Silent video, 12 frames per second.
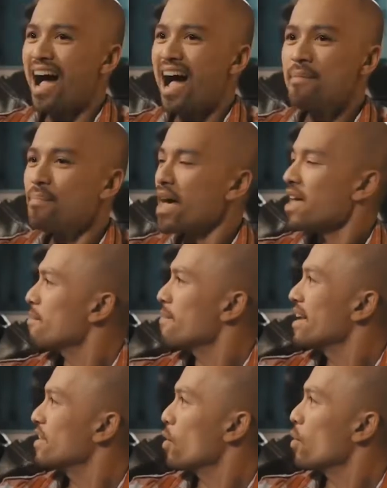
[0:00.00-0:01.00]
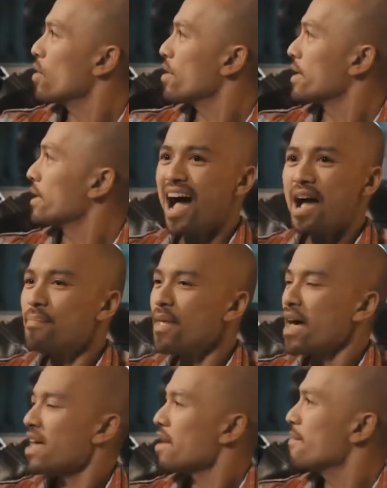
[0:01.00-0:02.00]
I do use the internet. I
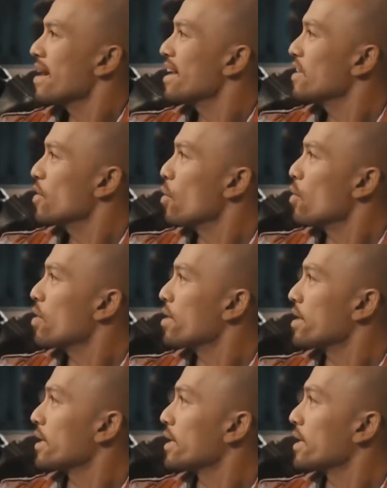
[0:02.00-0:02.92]
use wish.com.